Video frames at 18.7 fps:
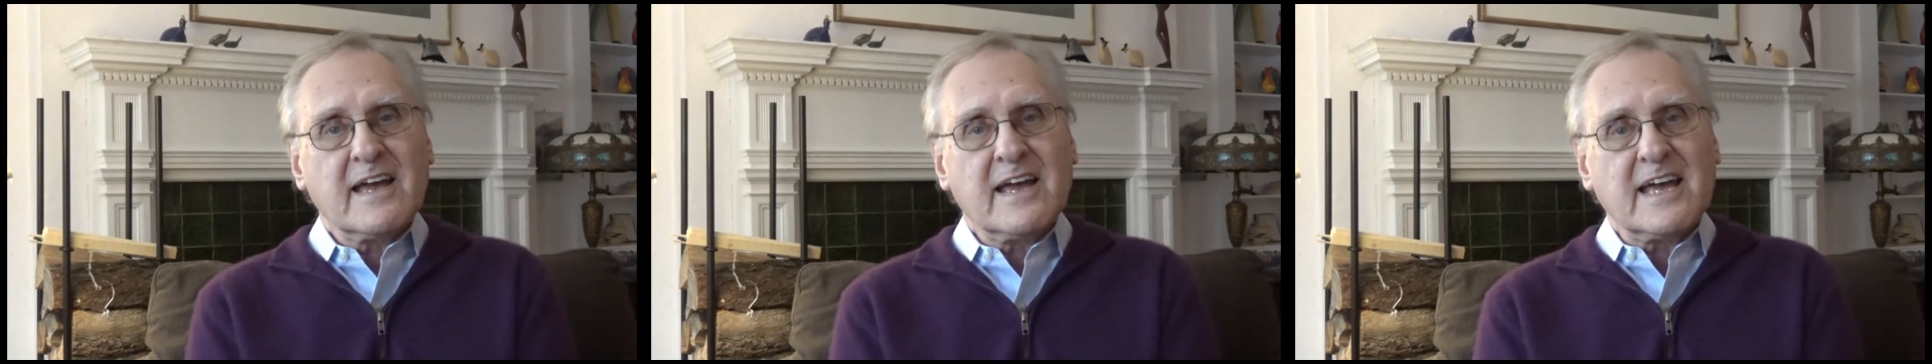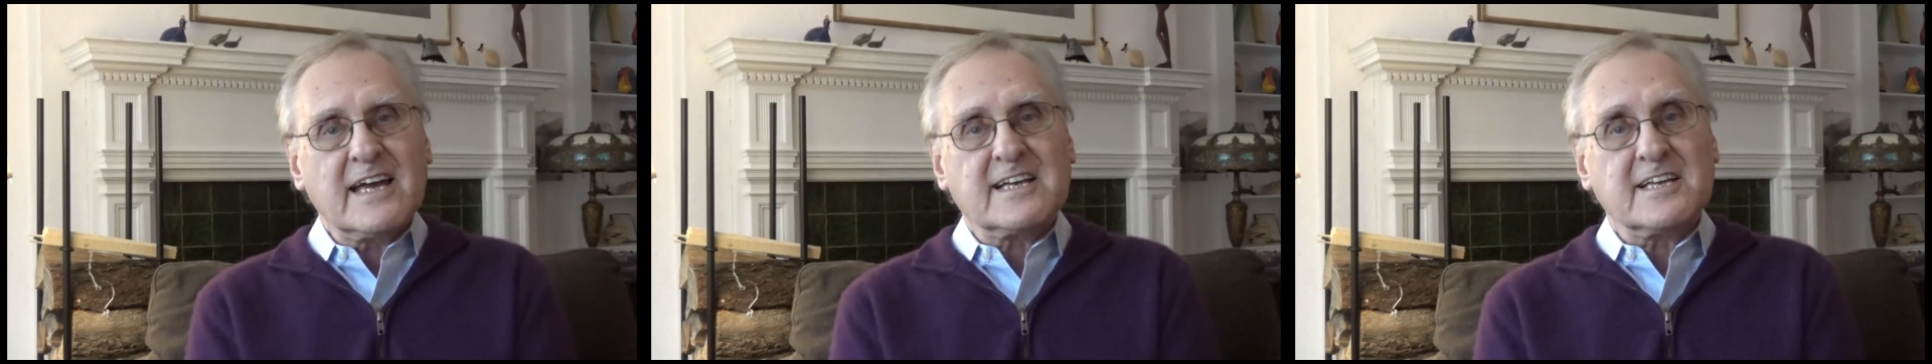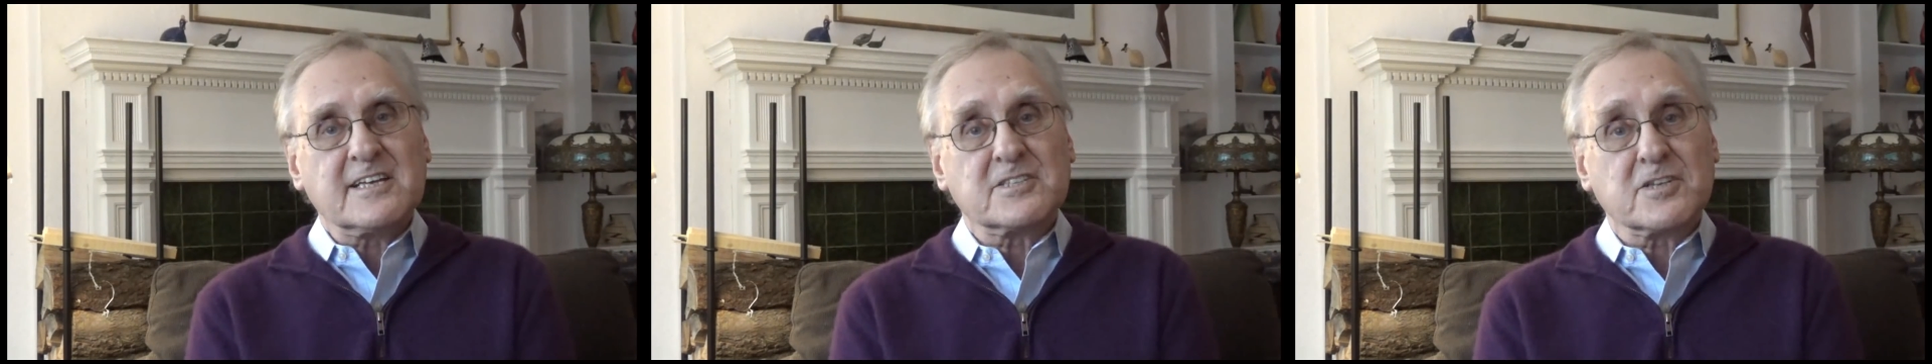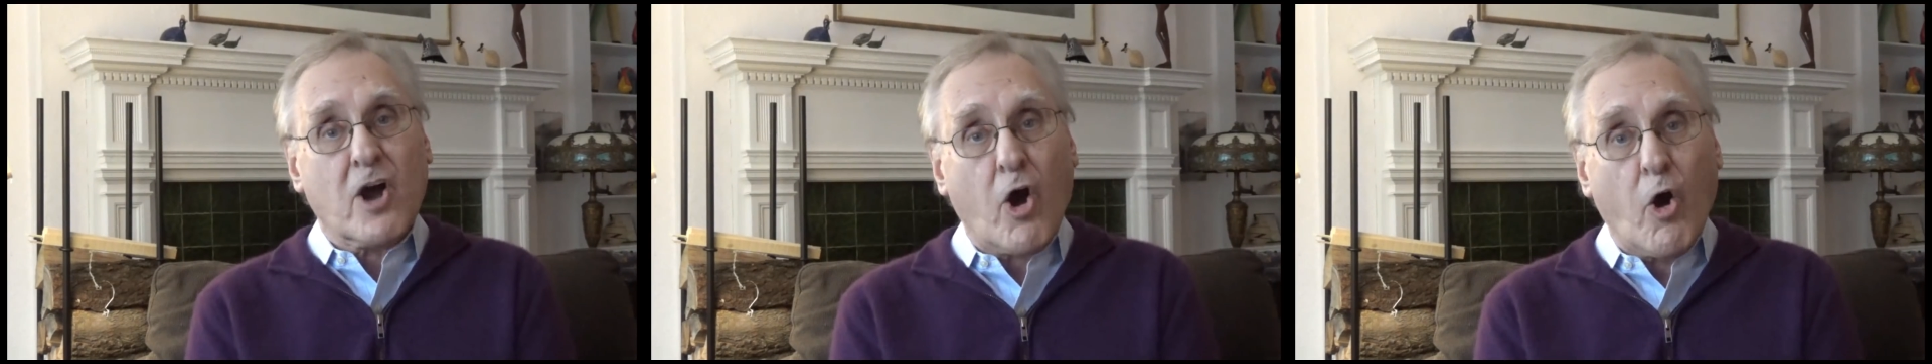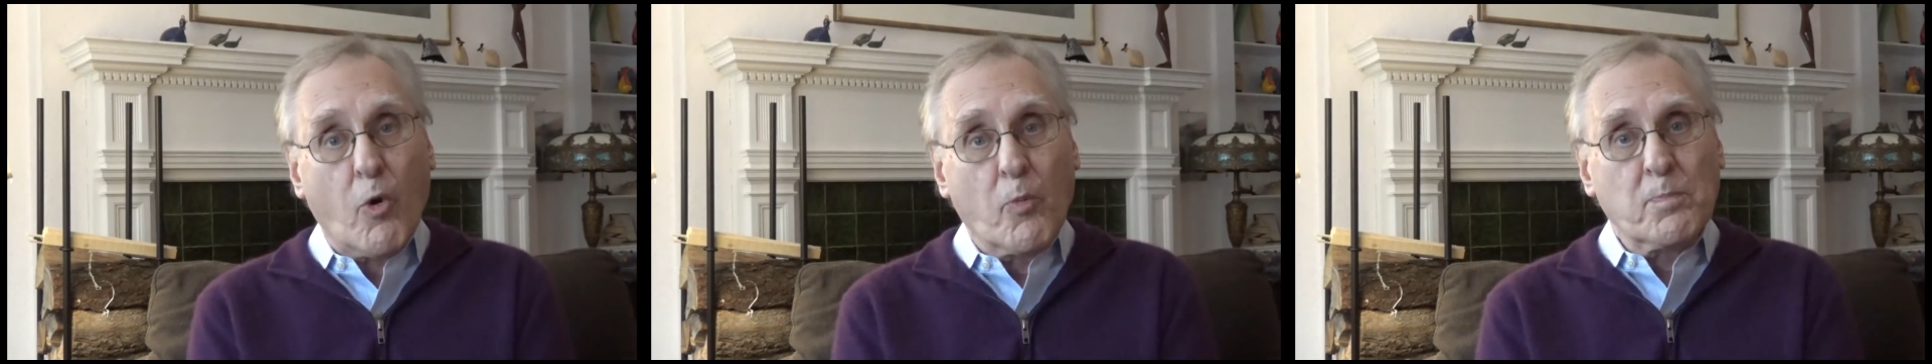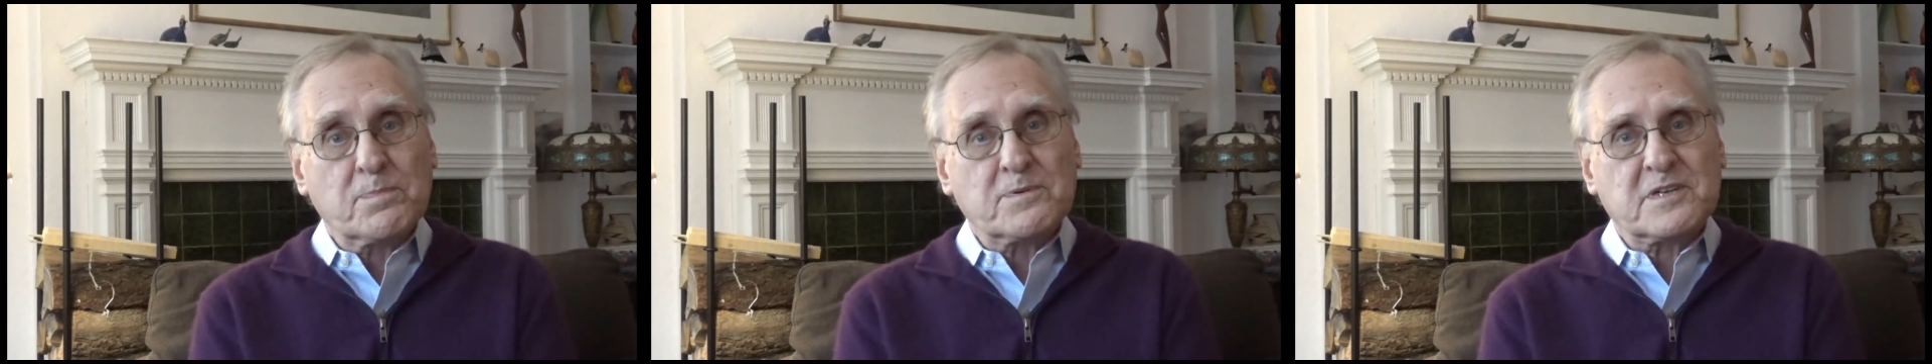it is
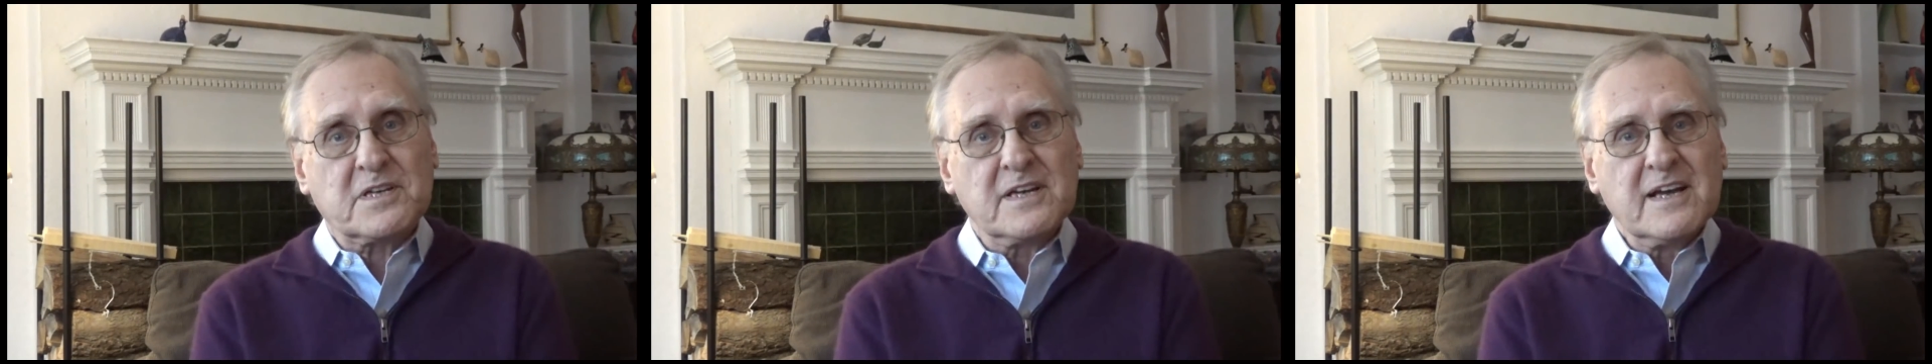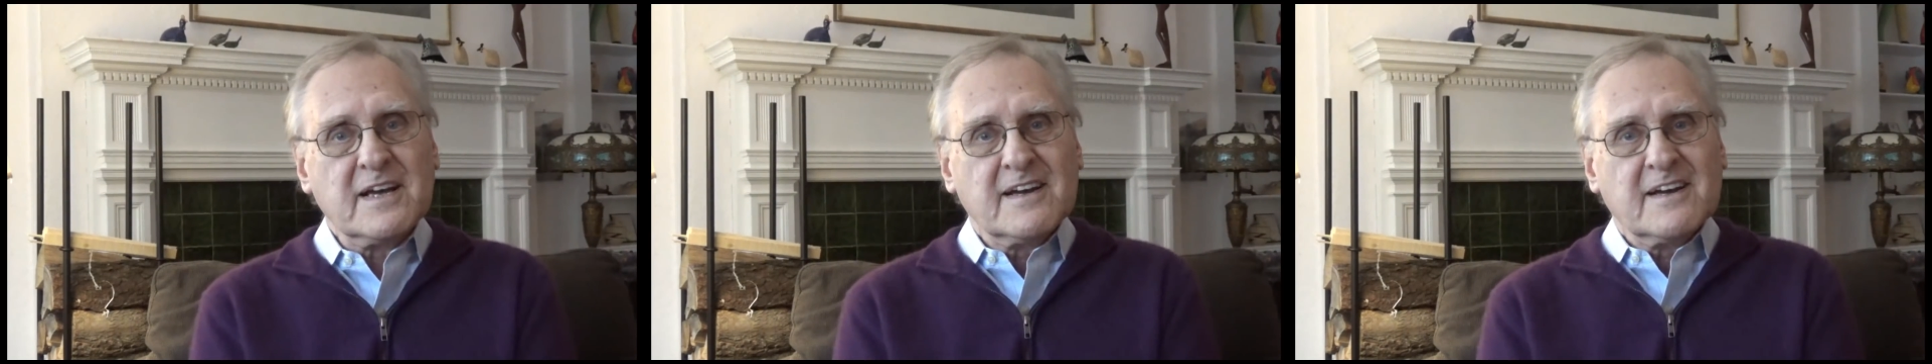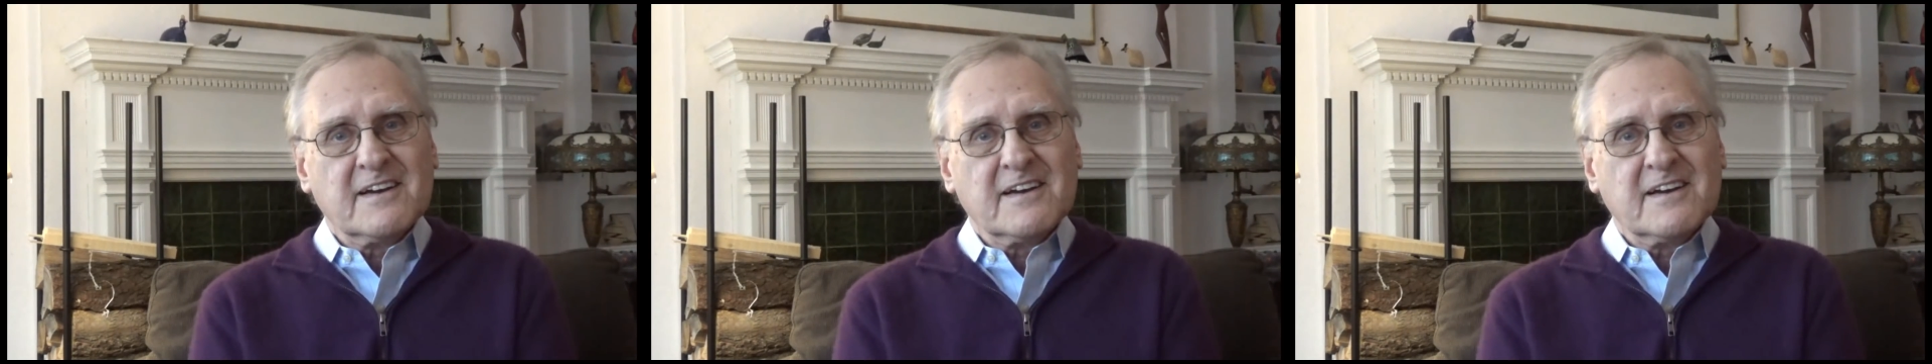hoped